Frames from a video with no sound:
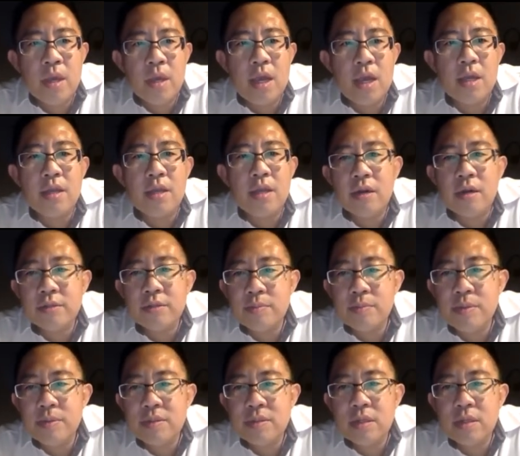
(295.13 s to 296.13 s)
And in our
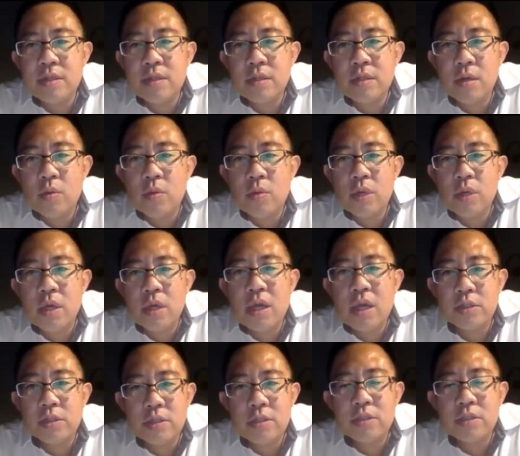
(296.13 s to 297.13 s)
spin center, we
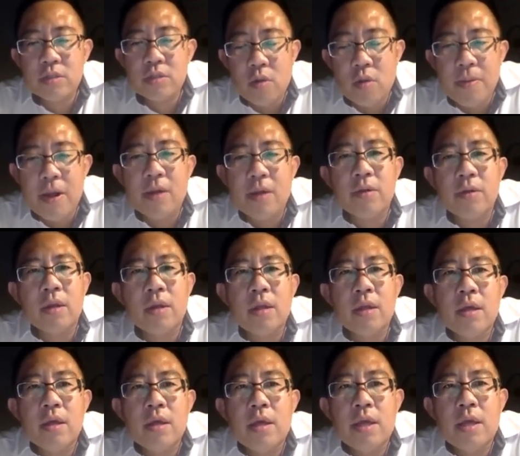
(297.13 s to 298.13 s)
actually stockpile
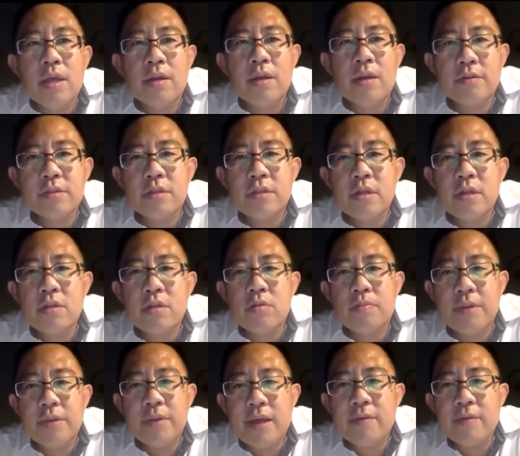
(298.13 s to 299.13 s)
enough skin to
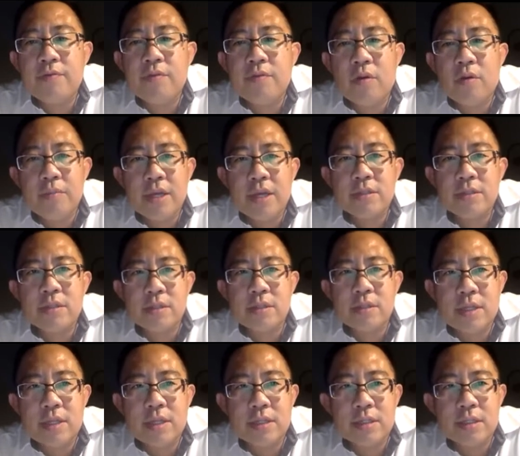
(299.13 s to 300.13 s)
plan for a mass
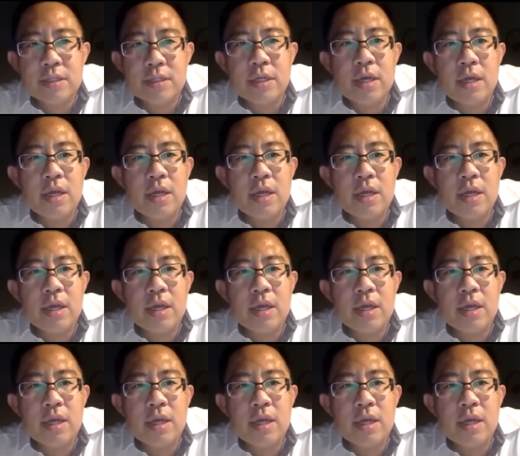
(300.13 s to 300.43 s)
disaster,